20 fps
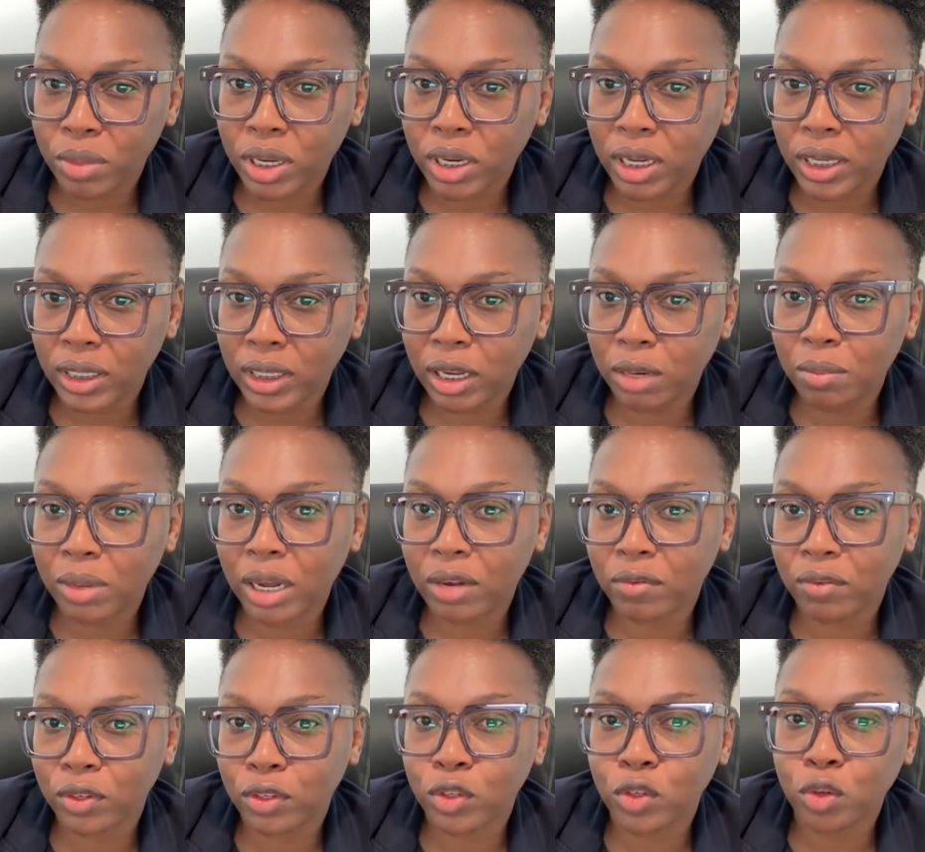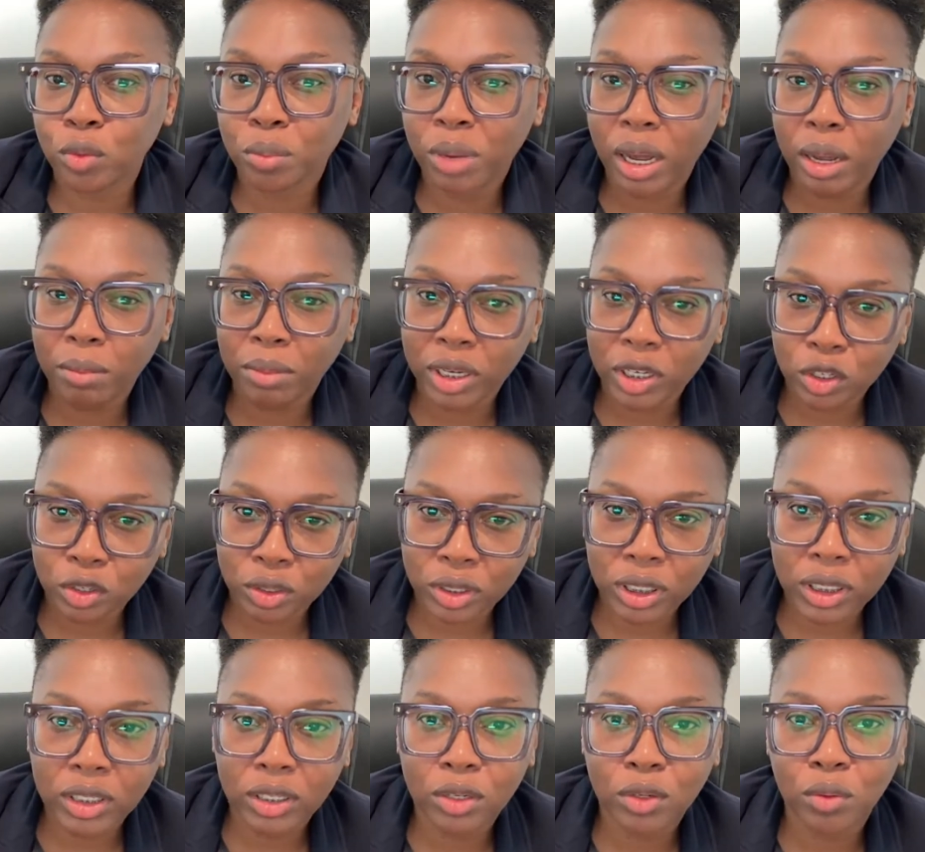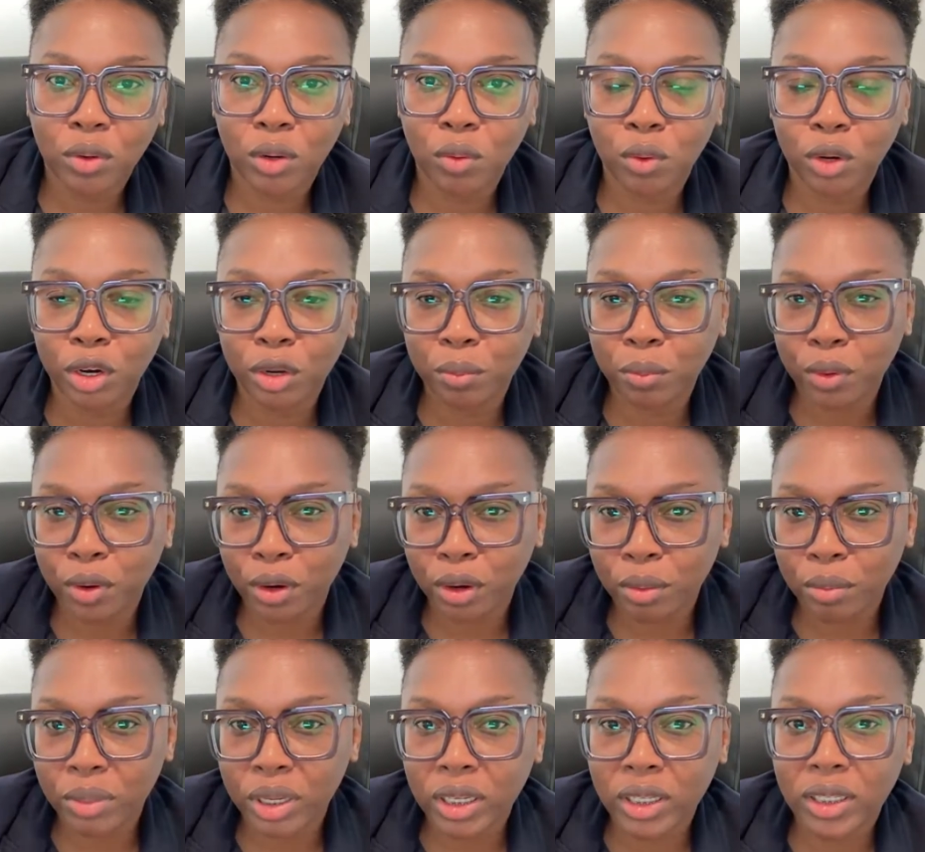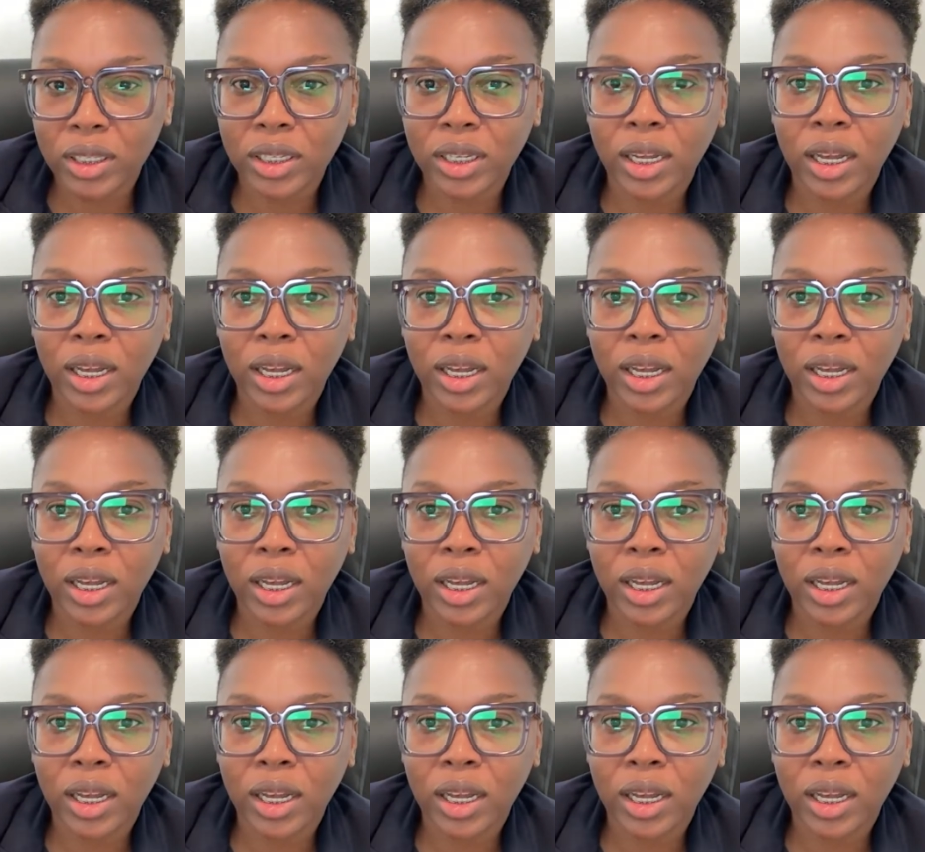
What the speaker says: They send back for you to do biometrics, they do a work permit.